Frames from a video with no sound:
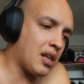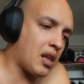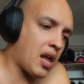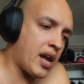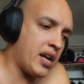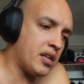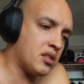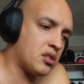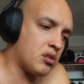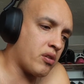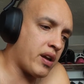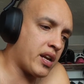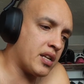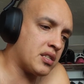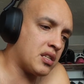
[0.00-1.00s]
Light, so
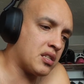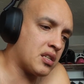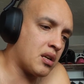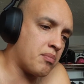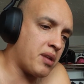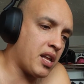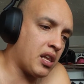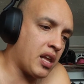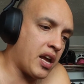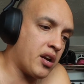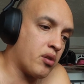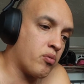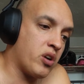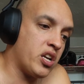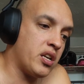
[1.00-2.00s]
I guess it's going to be a
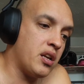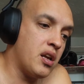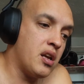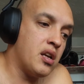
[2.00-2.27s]
lighter one.